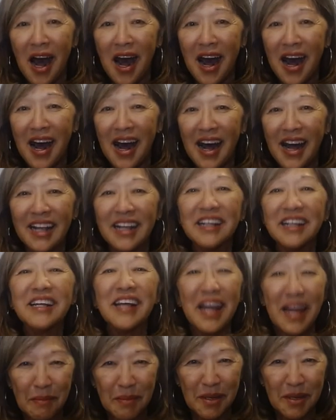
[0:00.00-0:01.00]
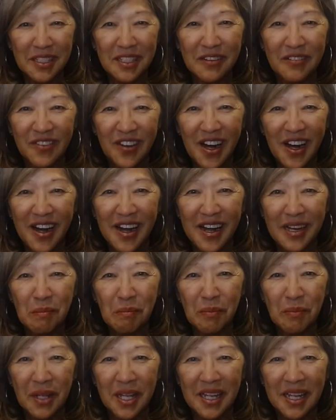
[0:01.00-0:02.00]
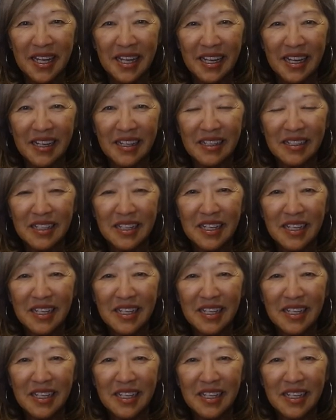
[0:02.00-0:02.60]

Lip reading: I, am a divine being.